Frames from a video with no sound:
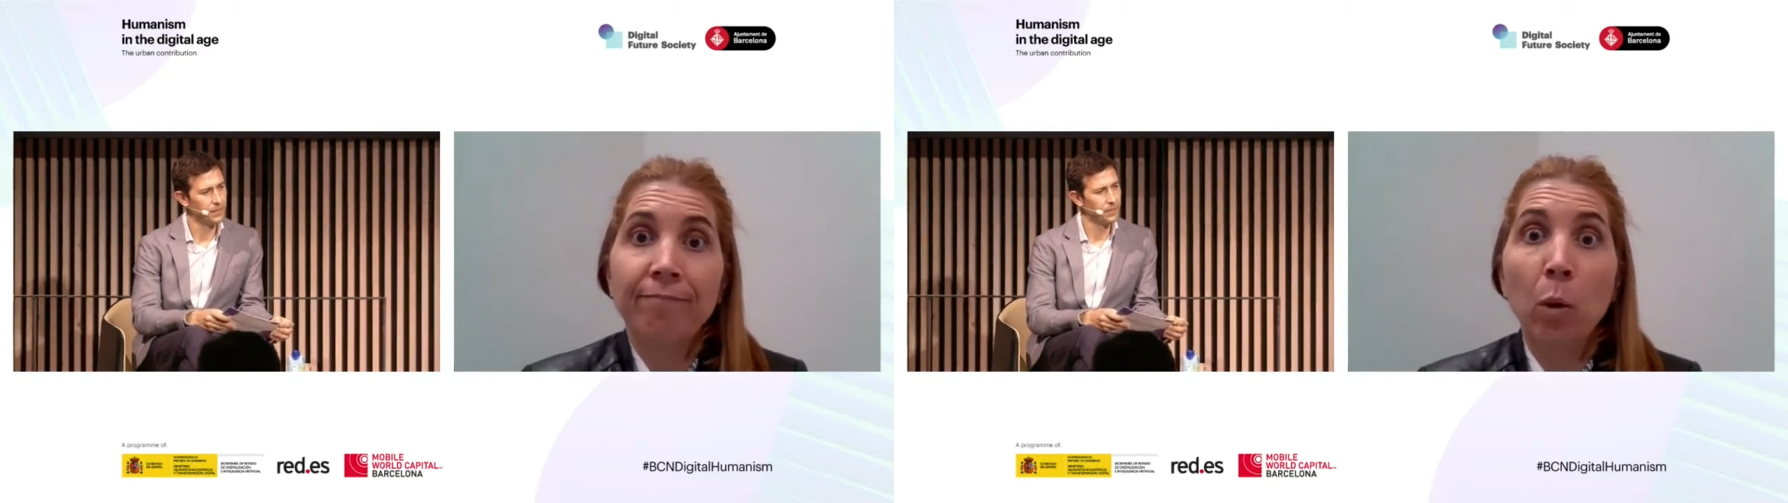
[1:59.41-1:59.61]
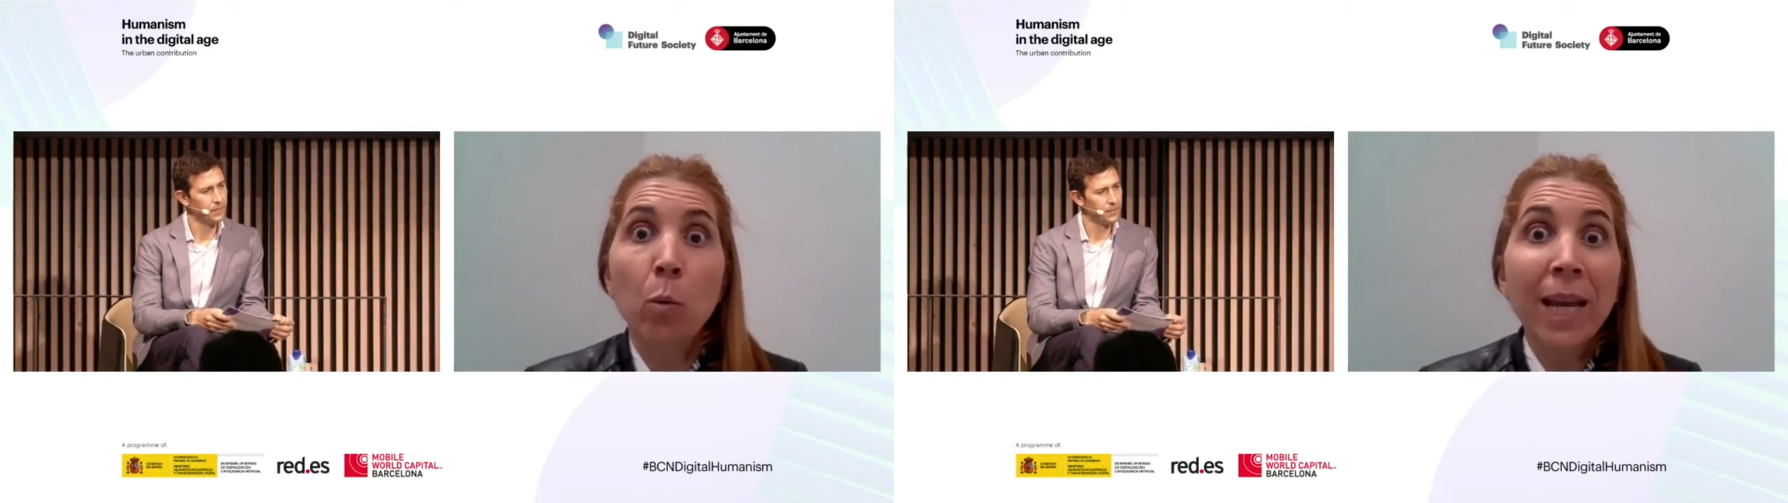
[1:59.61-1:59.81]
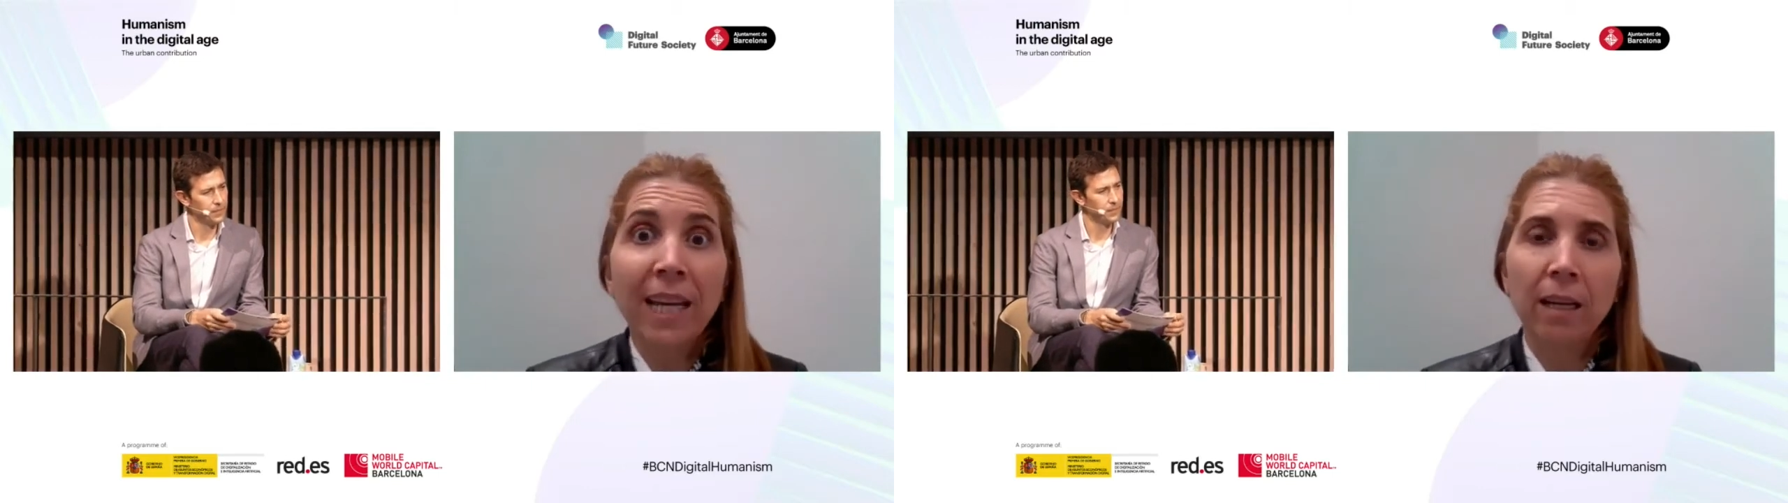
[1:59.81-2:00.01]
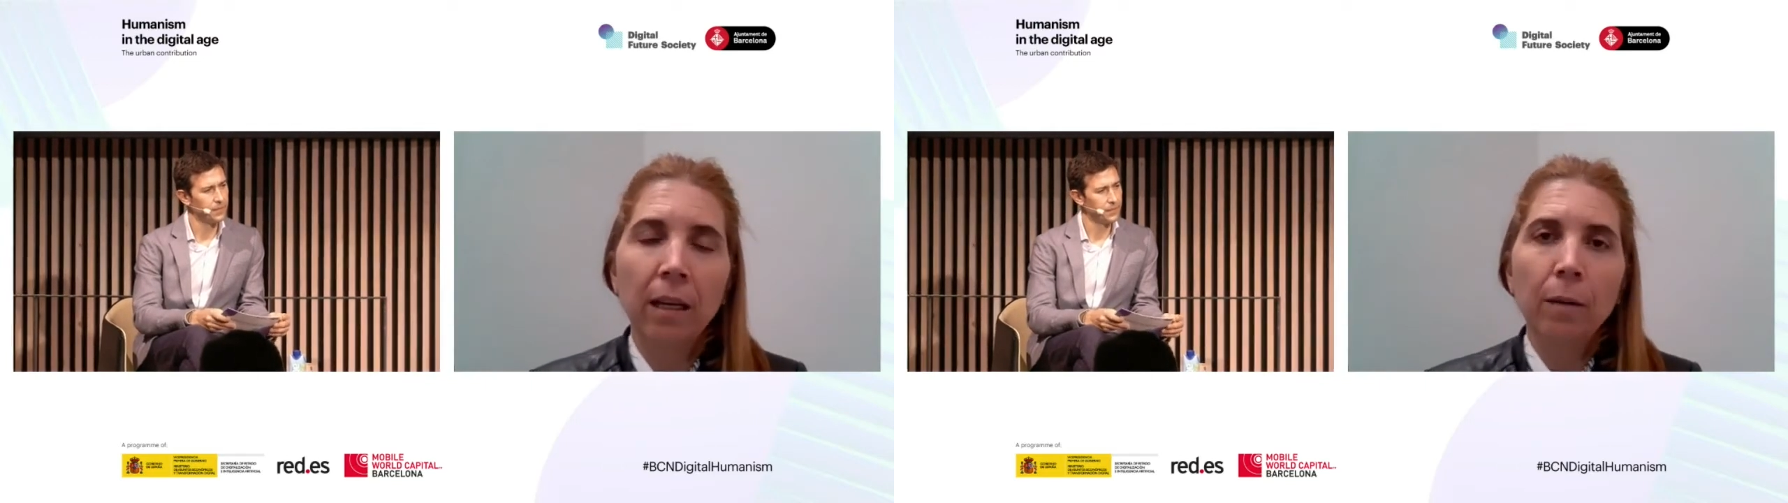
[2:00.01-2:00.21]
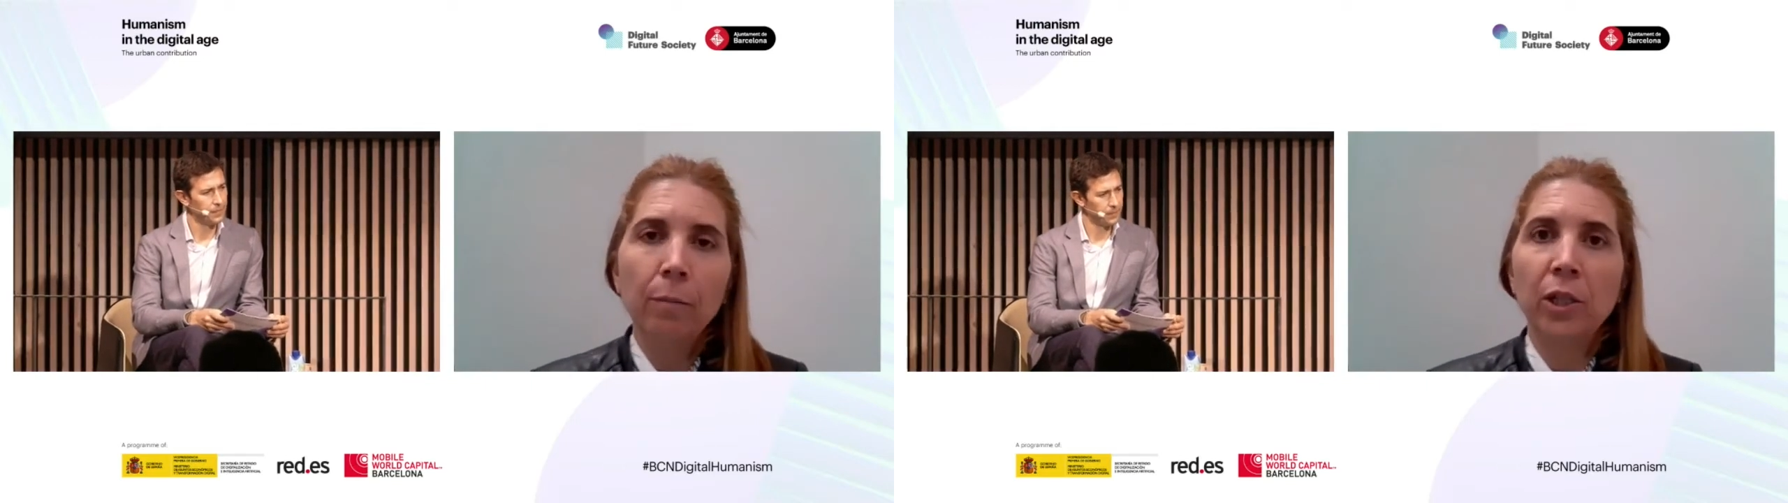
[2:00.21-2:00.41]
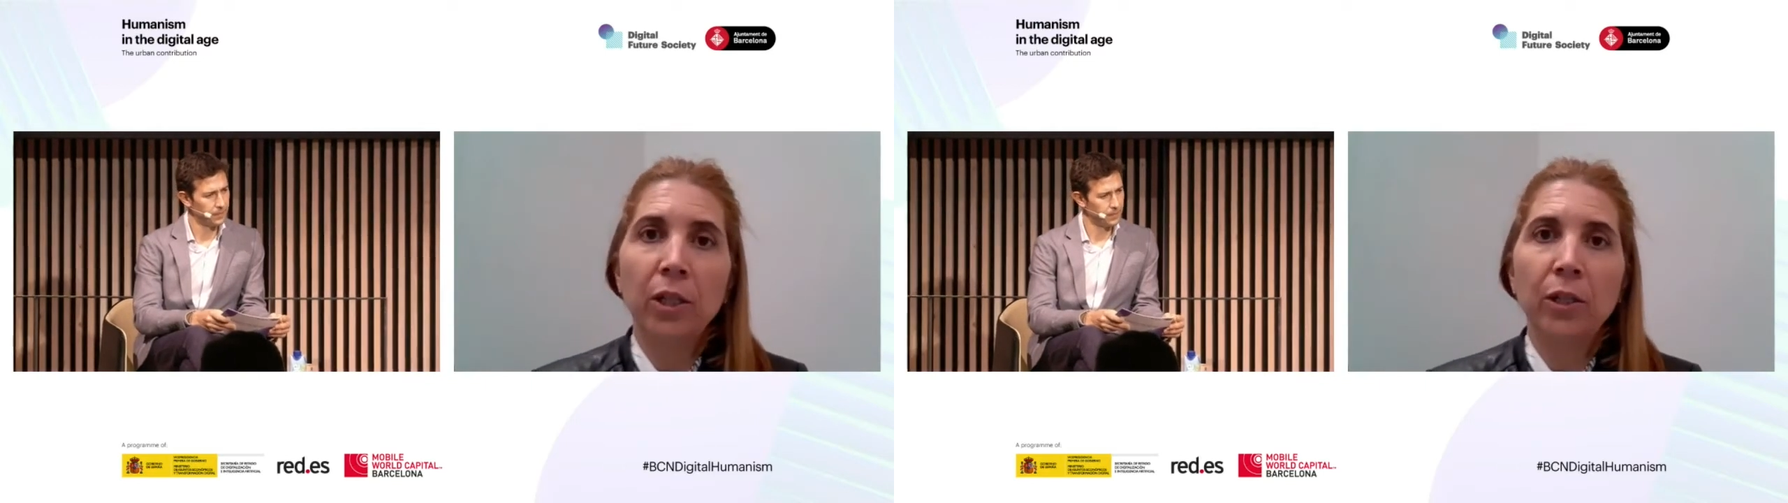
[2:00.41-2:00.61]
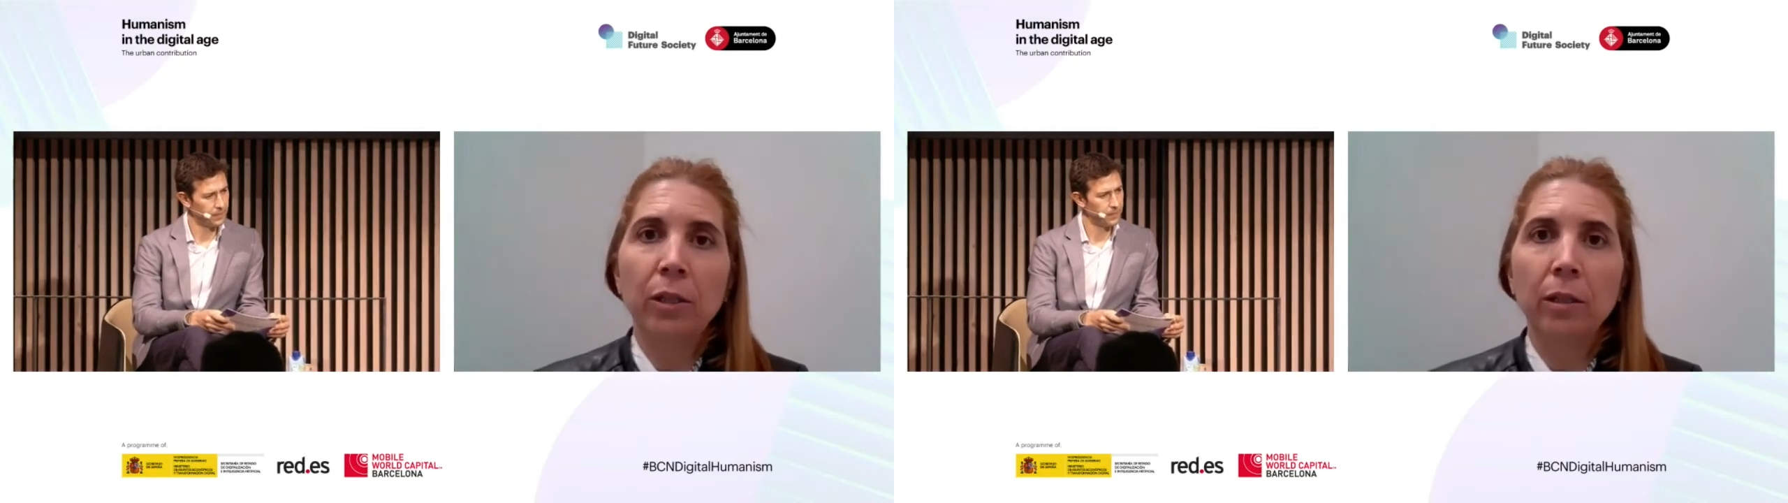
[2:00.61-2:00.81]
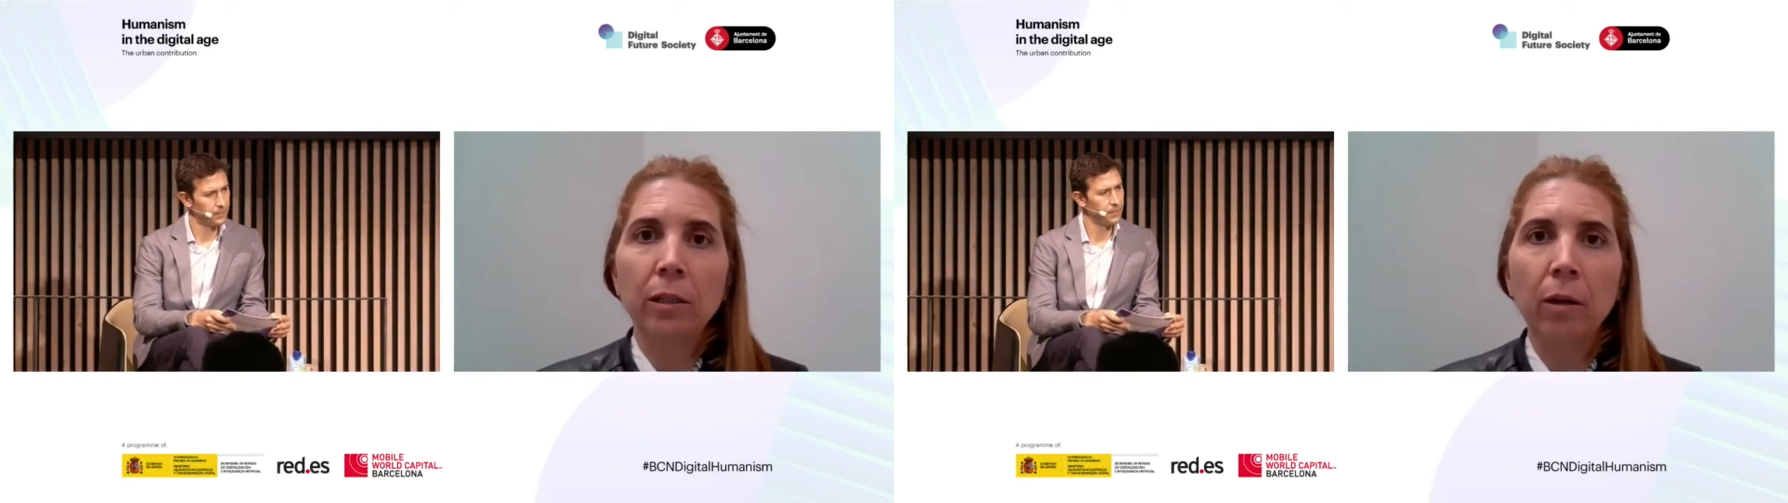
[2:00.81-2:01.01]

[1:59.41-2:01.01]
weak position